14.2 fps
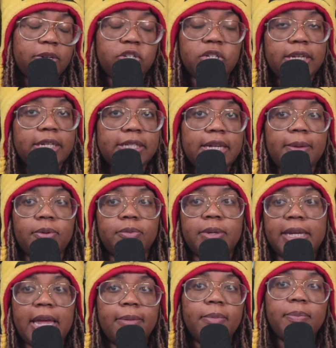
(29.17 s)
cheek at a time.
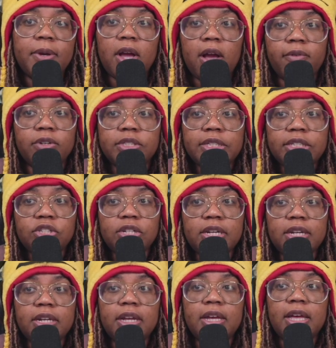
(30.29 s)
It came up in
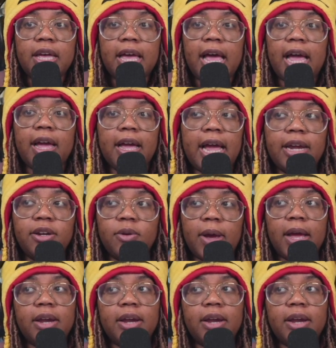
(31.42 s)
conversation. I know how